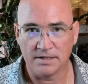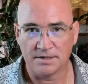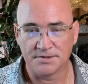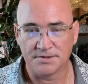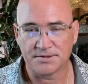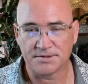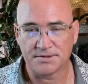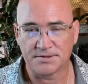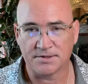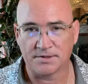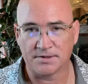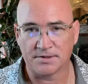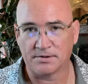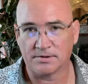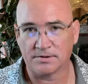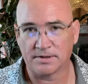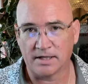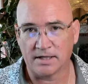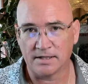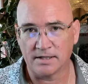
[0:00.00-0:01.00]
So
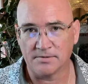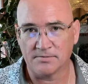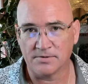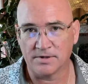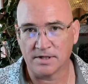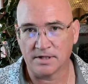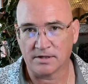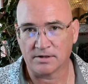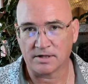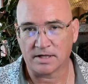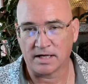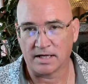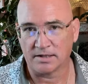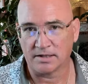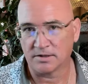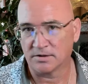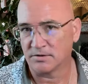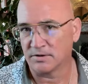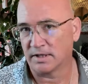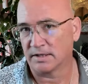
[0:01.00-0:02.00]
now that we
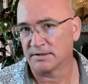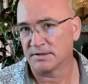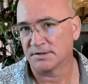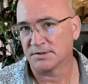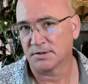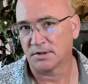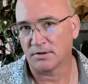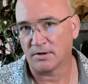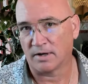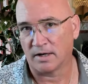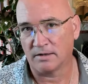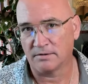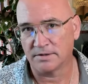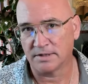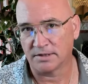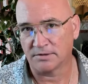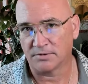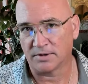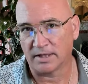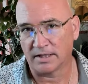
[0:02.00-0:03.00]
can create this
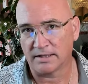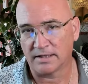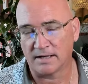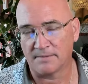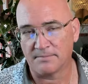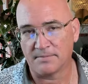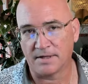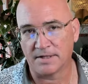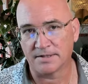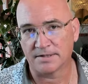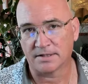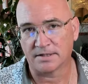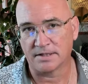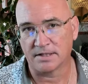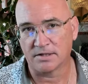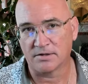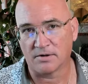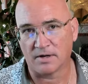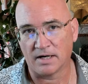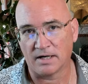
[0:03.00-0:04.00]
grounding ring that basically
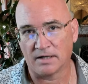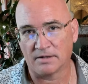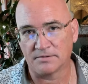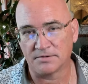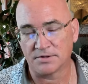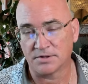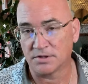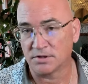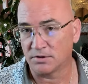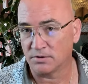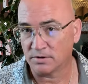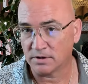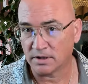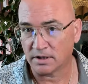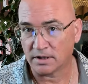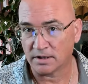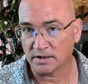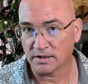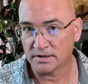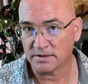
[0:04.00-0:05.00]
grounds your
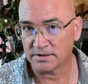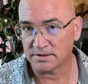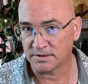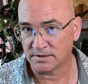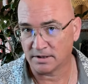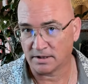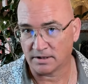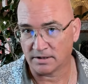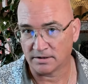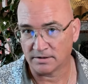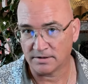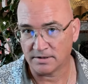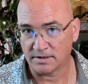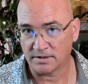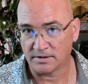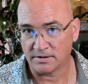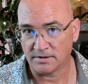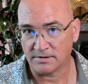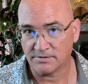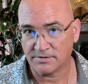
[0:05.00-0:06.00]
heart to the heart of the
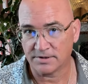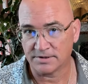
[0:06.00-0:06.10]
earth,